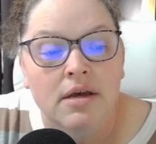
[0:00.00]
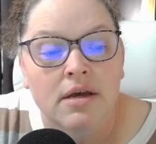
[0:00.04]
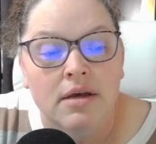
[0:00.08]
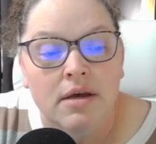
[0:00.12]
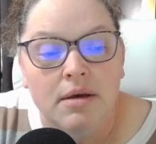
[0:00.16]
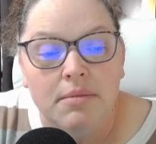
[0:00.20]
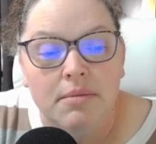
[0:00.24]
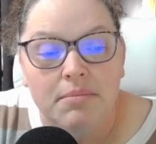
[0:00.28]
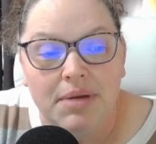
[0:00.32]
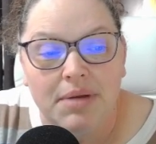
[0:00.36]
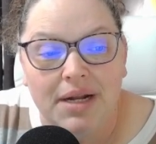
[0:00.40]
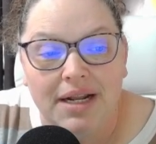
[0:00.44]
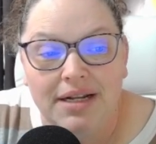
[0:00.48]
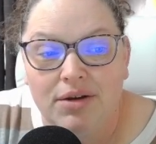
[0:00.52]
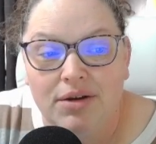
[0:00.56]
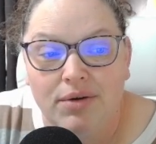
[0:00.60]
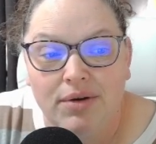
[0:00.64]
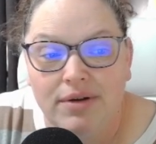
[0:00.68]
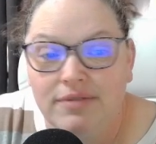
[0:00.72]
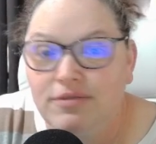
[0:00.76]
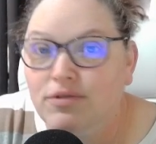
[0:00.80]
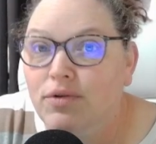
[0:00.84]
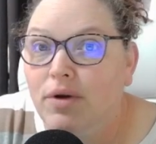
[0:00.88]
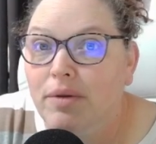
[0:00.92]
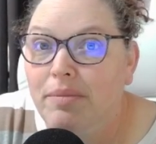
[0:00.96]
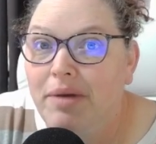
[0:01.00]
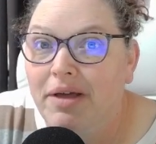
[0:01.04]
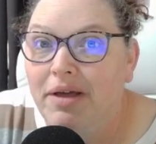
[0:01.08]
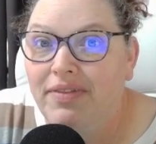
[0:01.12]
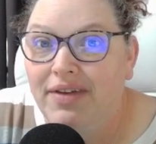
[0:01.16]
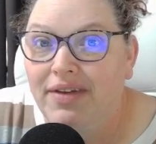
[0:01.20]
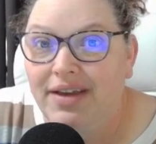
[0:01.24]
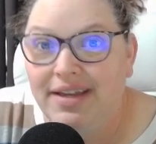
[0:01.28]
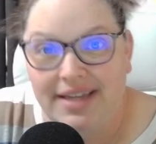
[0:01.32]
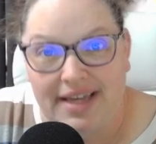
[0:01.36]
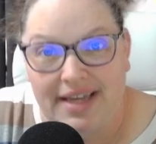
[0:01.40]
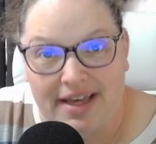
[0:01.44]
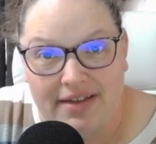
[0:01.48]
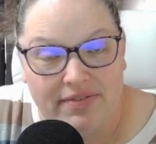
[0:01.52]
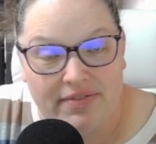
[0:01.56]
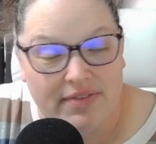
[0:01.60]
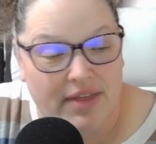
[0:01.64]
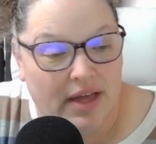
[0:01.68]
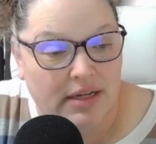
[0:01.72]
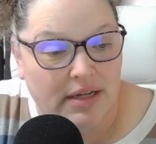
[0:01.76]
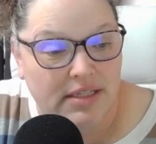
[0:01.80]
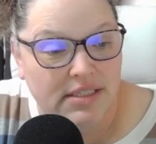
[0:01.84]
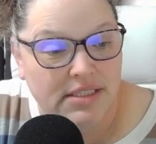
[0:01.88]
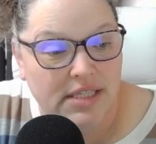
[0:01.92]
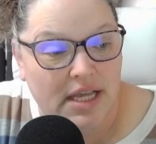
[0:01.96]
But I don't have to worry about that yet.
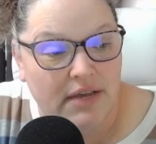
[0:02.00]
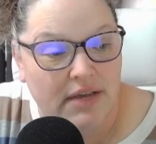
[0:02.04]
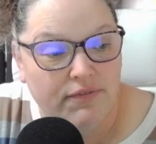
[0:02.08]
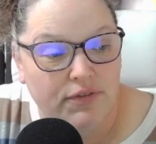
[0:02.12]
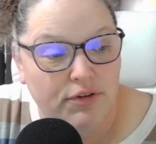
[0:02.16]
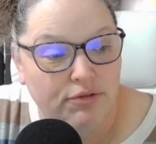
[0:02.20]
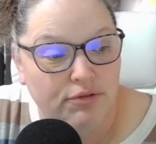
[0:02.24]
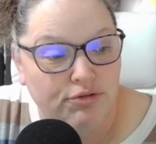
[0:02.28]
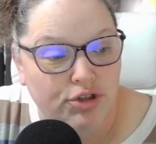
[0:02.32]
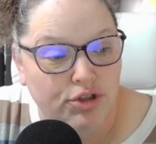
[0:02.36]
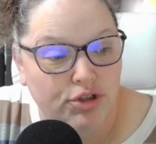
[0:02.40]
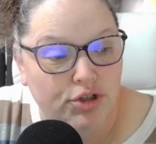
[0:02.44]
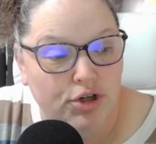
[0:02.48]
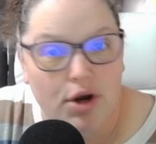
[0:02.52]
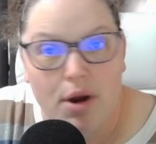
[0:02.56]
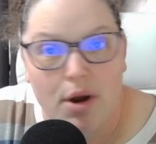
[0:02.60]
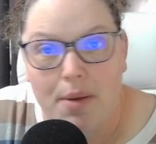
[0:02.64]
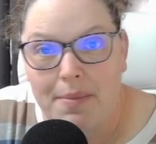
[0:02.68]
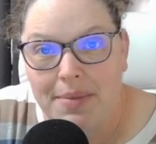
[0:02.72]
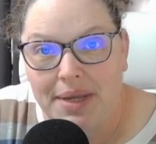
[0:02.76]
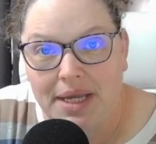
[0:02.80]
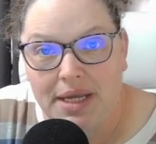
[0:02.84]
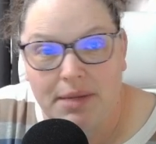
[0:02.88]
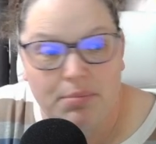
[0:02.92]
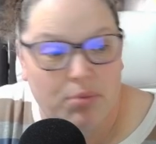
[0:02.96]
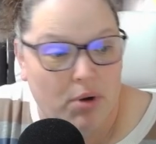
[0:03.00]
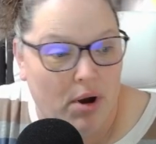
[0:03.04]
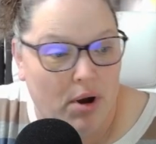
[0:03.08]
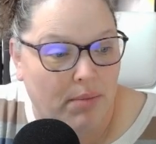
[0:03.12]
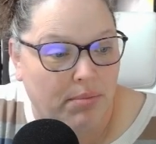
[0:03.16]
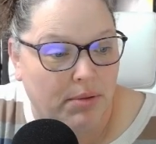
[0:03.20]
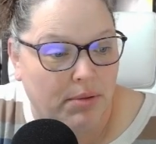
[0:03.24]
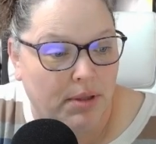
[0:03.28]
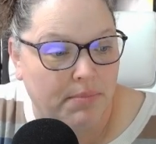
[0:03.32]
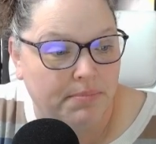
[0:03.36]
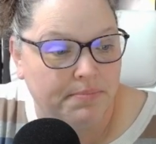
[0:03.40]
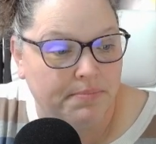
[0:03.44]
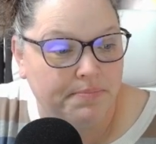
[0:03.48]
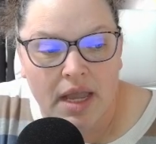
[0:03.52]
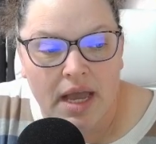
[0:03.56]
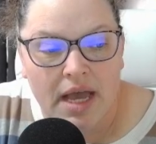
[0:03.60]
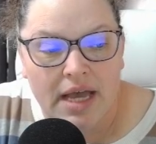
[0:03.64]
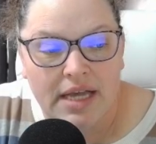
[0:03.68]
That is a future me problem.